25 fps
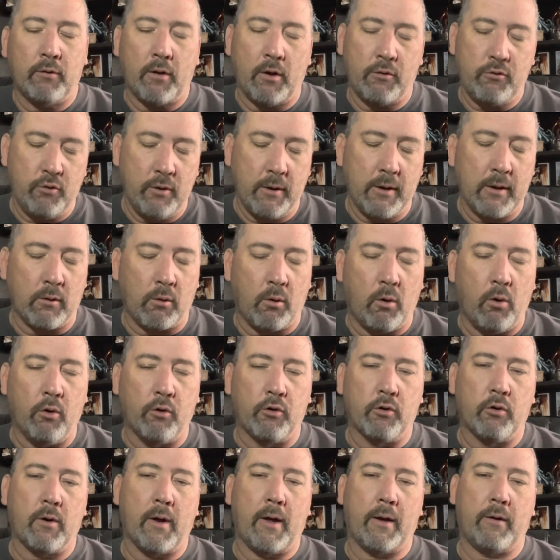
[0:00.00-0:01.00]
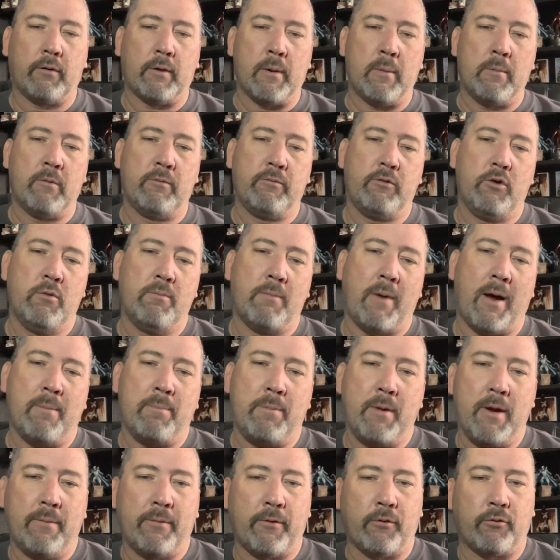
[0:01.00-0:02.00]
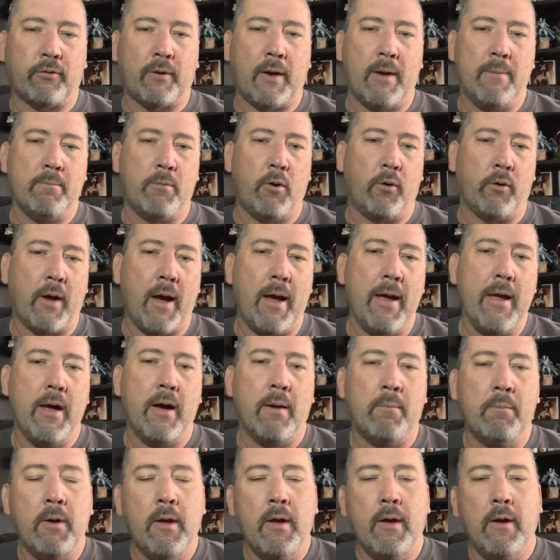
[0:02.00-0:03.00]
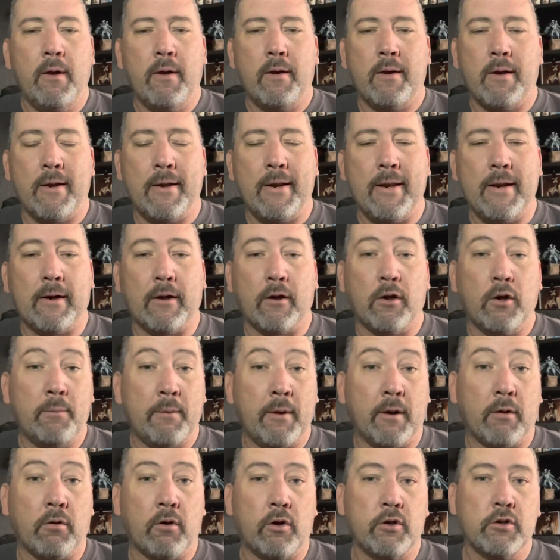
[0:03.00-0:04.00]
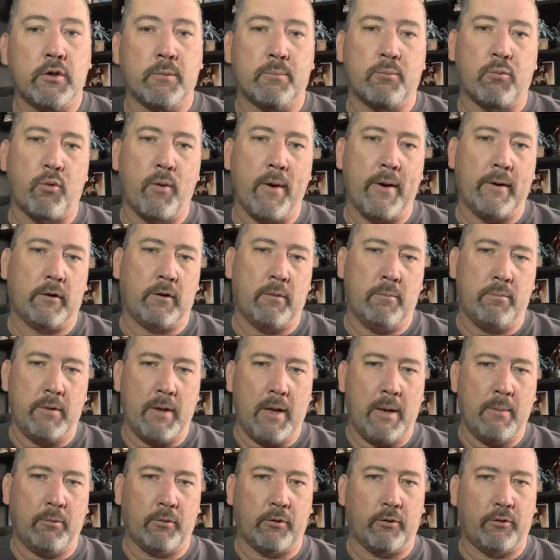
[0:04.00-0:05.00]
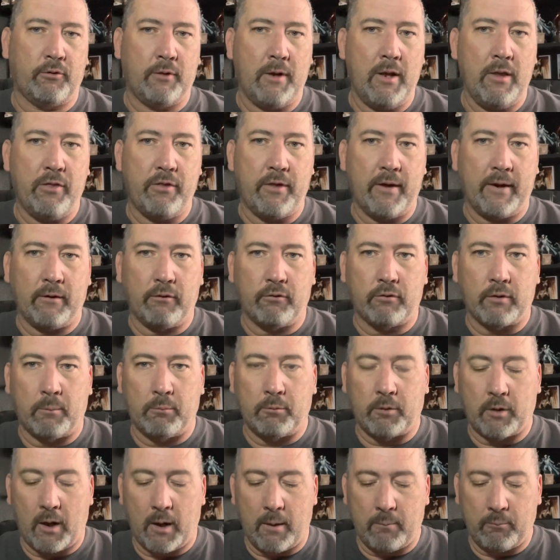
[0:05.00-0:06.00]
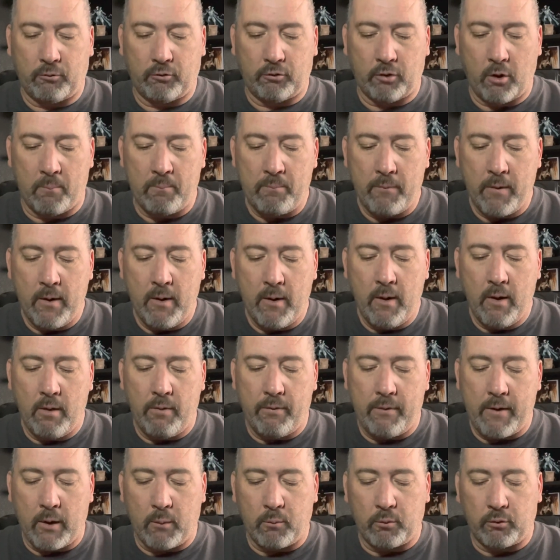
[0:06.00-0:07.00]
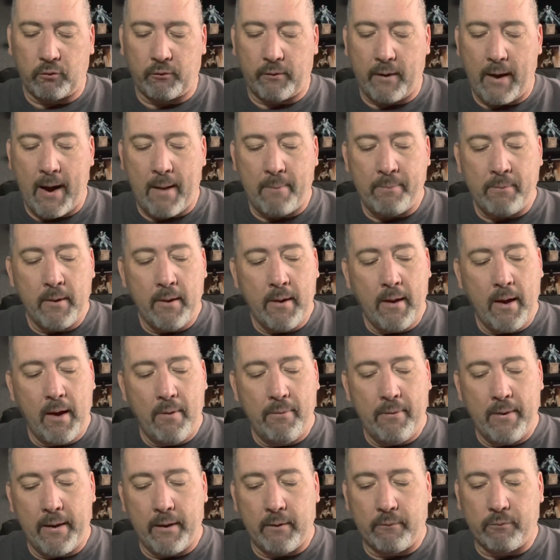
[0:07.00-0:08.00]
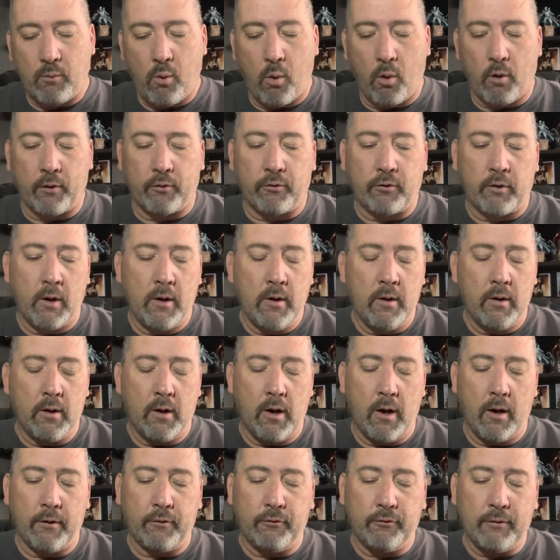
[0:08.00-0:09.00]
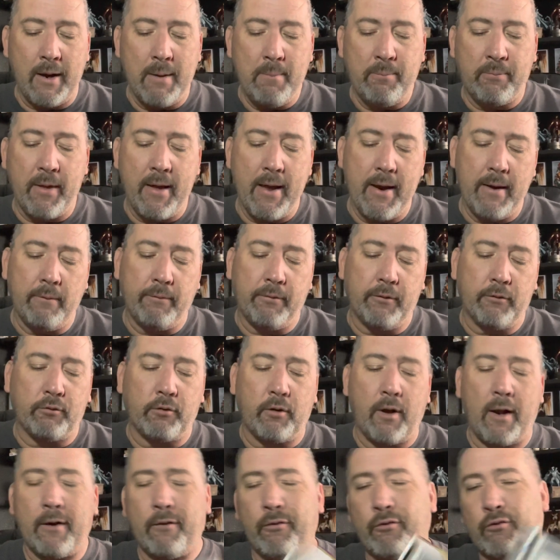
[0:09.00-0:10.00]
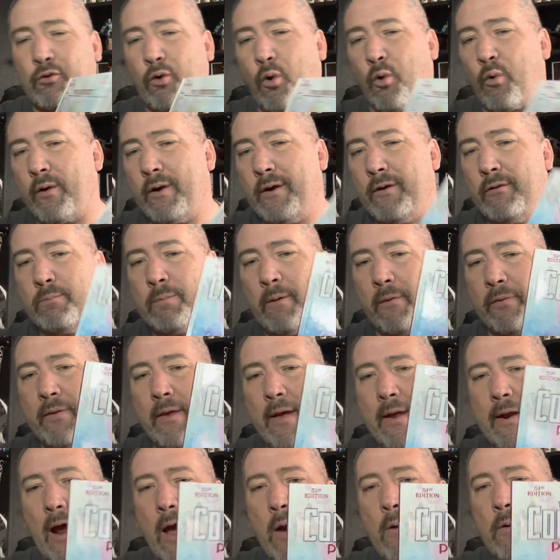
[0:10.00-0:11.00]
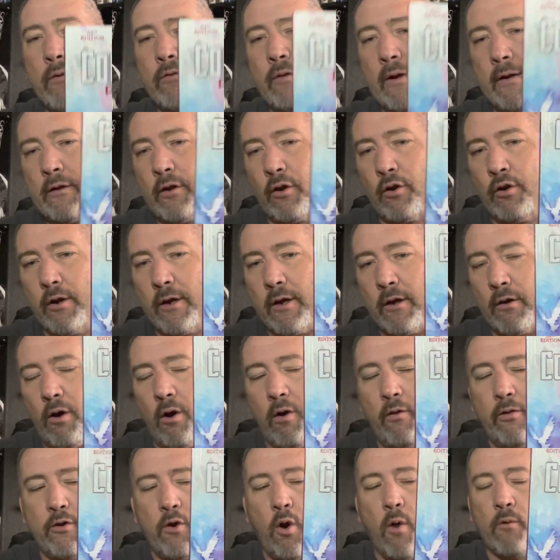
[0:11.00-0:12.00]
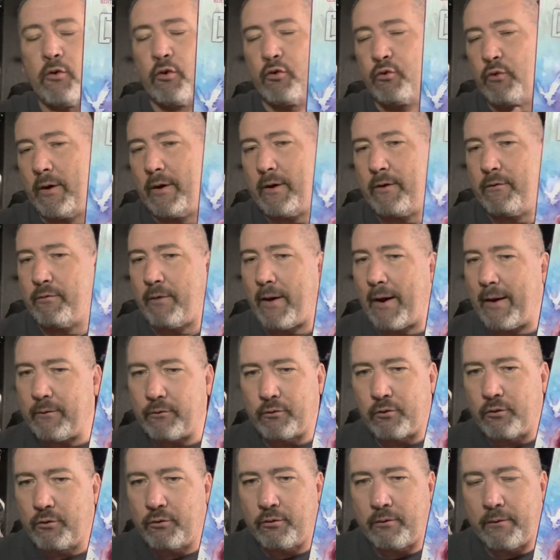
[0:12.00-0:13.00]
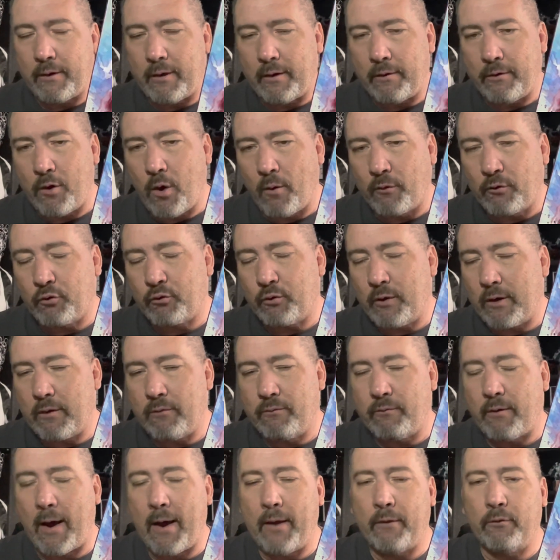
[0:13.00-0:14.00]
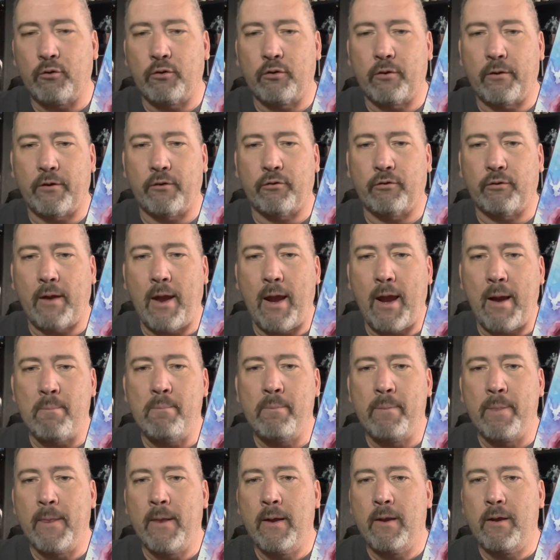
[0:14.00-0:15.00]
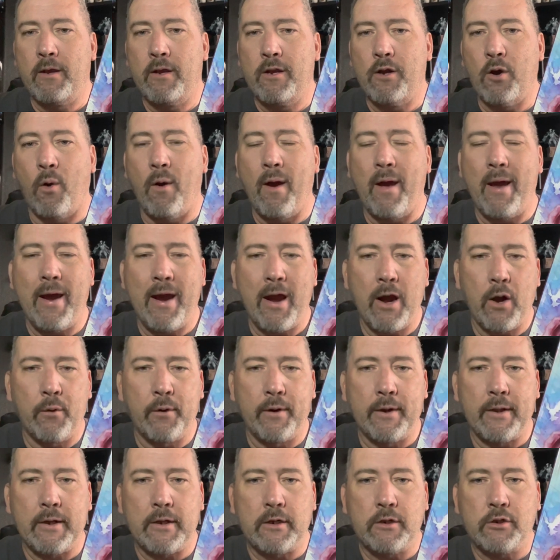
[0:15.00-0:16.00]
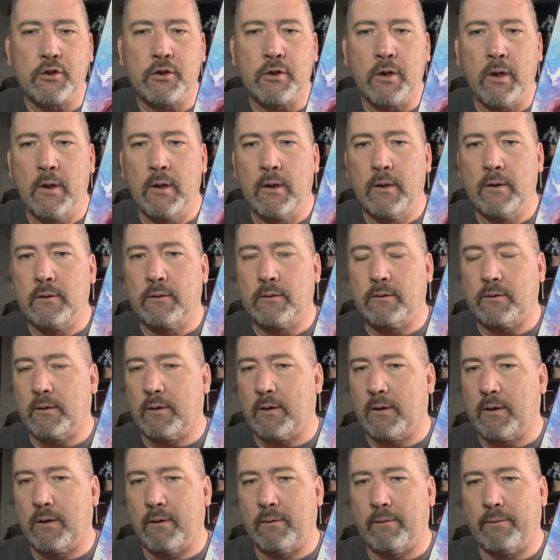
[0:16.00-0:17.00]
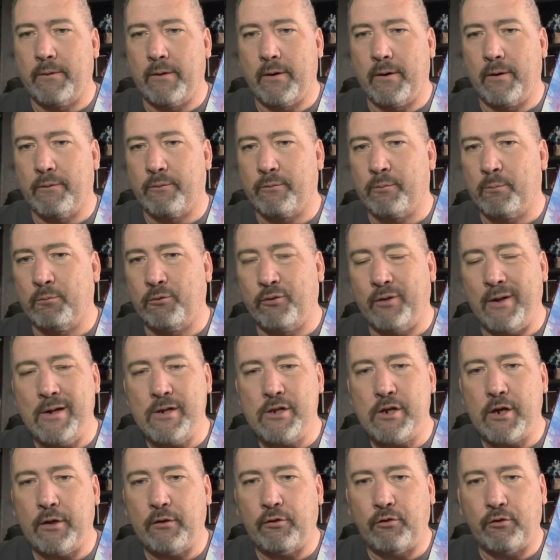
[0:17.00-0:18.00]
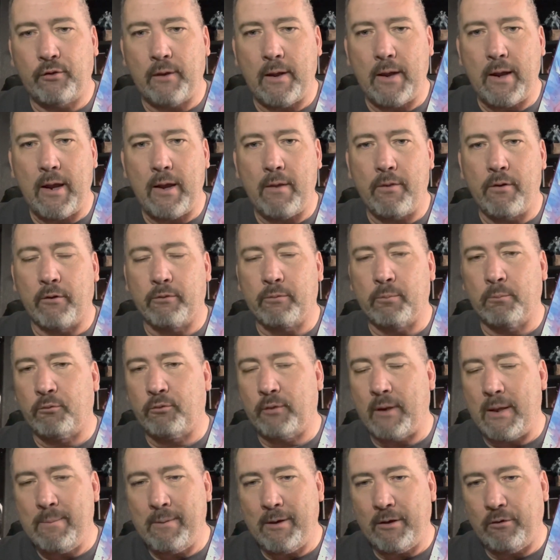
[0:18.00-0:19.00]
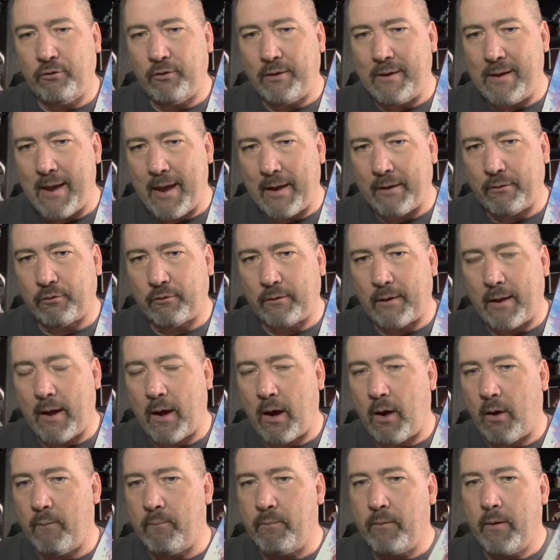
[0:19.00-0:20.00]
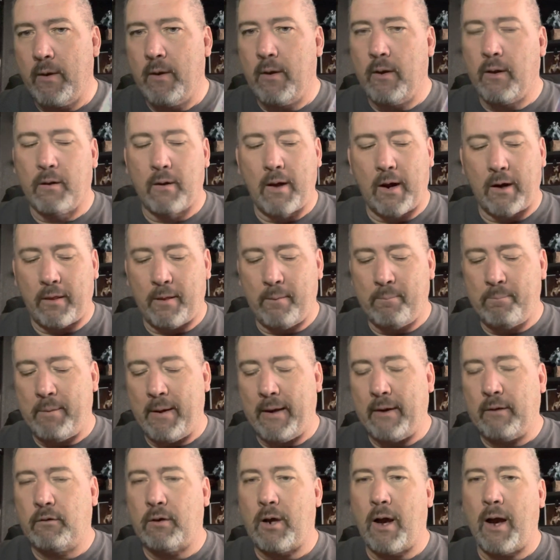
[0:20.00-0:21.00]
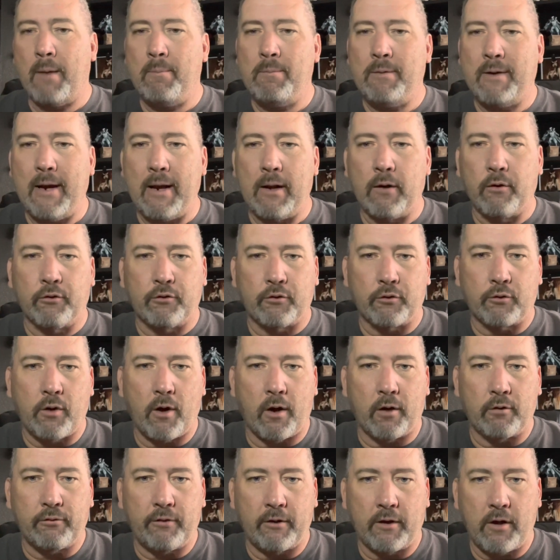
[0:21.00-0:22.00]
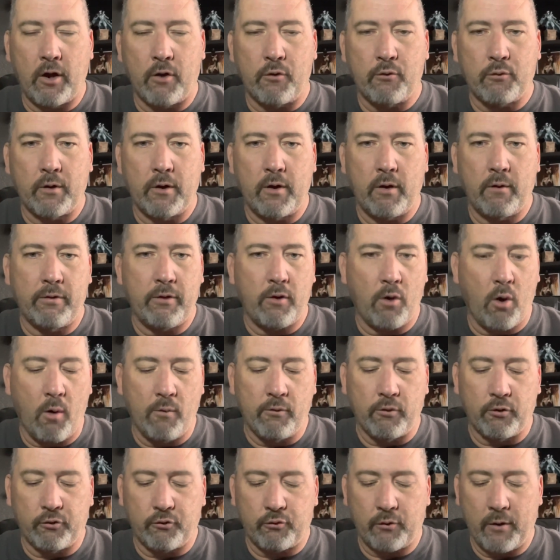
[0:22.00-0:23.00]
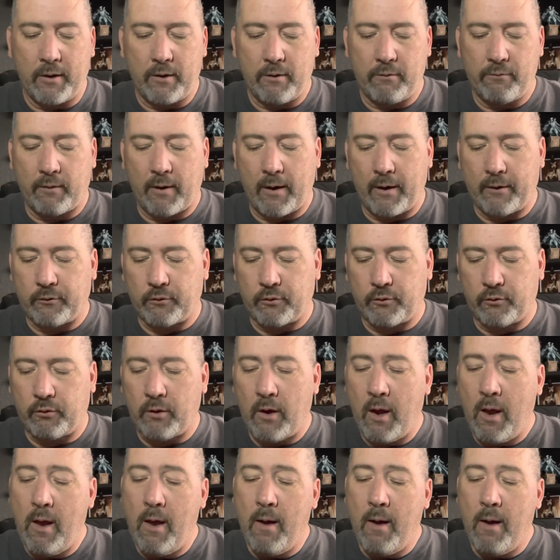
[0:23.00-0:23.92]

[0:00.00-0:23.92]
As you get older, like some of you might be in the same boat I am, you need a little bit larger print to be able to see things sometimes. So there was that. And then, of course, uh, same thing, there's a lot of stories, but then I always like to look at all the Overstreet advisors, and then the Overstreet advisors are the same, you know, Heritage, uh, they're from CGC, they're from CBCS now. A lot of the big time dealers across the country are the Overstreet advisors.